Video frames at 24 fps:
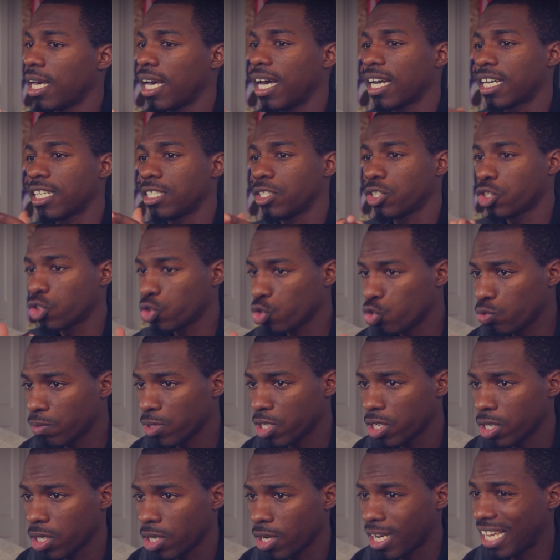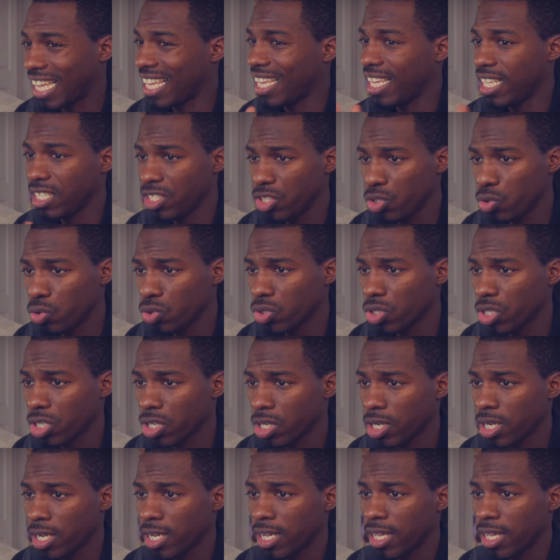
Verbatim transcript: a consumer, an end user,